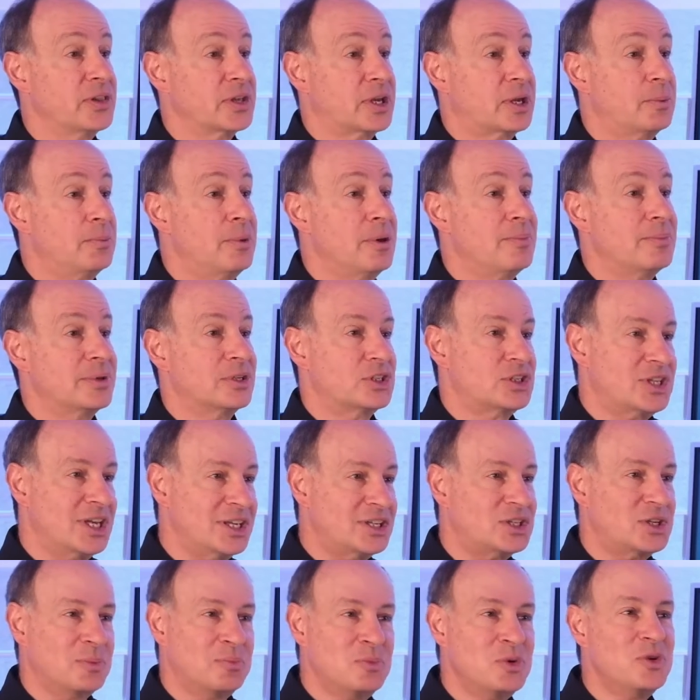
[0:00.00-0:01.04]
the commitments get
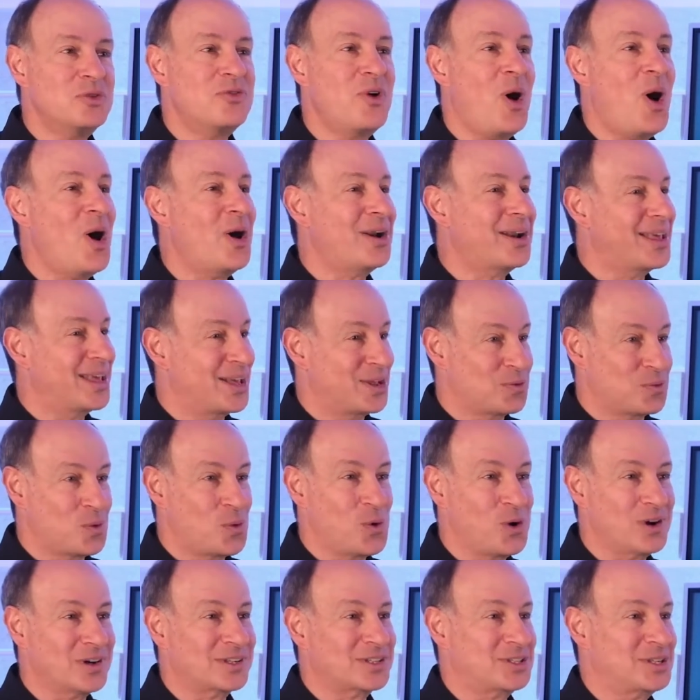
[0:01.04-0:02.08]
to move on and
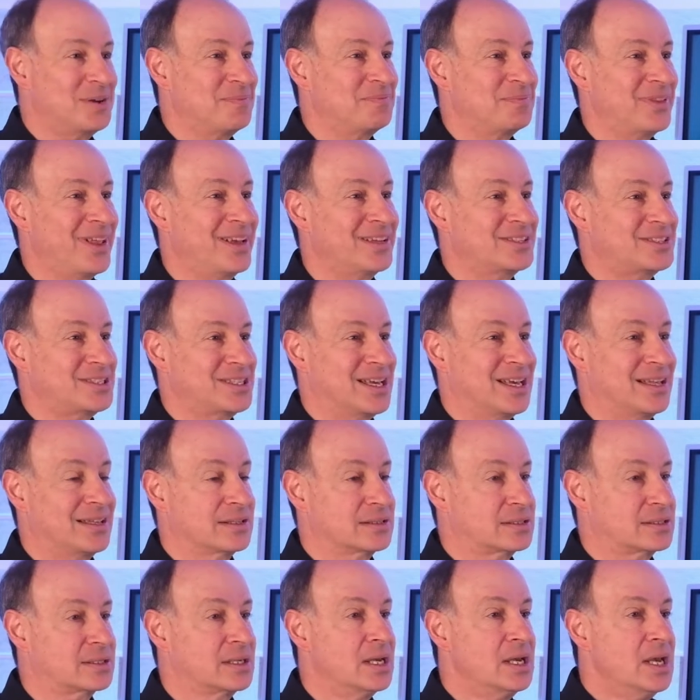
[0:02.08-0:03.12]
work someplace
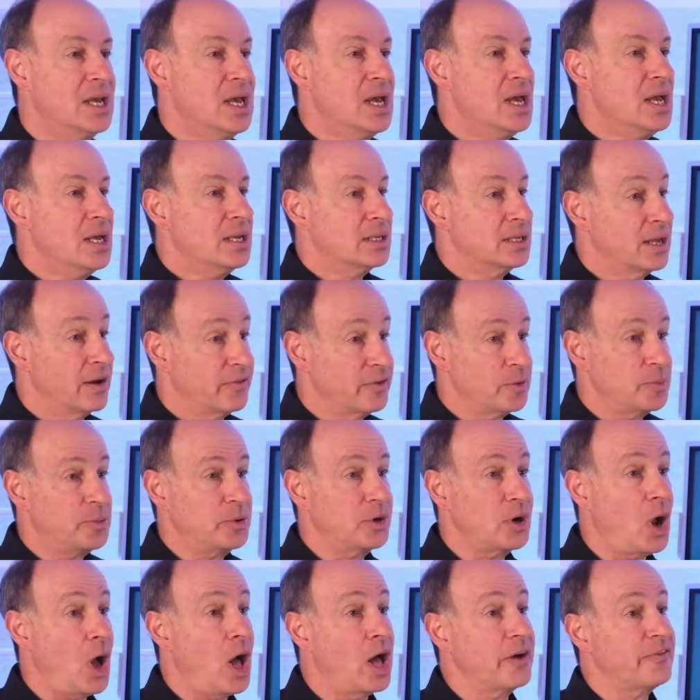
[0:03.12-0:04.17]
else. Never put
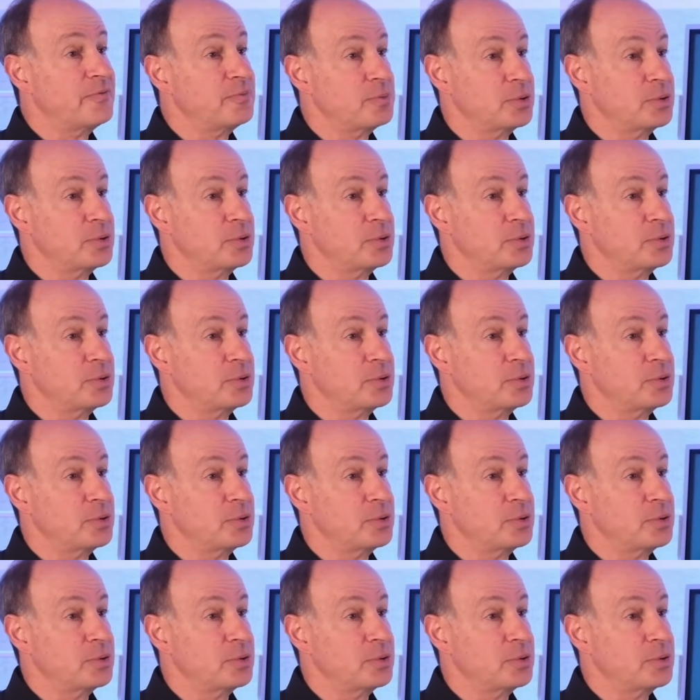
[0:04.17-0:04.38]
off